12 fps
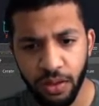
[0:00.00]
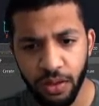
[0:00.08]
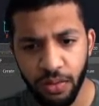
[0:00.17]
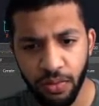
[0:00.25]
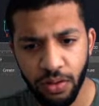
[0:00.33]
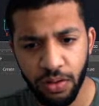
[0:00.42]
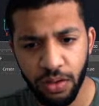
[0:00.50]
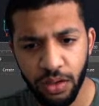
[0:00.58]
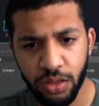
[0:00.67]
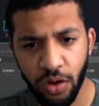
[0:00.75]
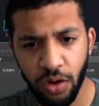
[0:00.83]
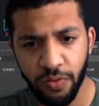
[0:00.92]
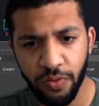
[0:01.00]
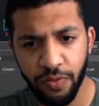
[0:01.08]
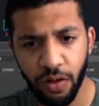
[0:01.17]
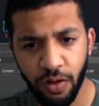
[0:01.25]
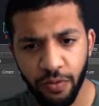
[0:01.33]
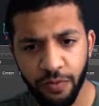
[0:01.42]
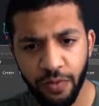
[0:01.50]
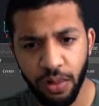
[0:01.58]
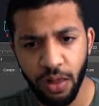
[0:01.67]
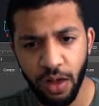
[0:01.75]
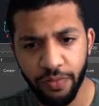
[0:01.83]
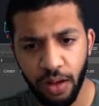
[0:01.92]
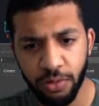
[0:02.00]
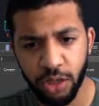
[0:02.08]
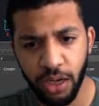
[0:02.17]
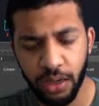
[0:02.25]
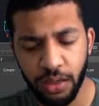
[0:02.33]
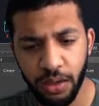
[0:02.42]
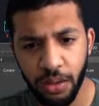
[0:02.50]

Where is our fall off object?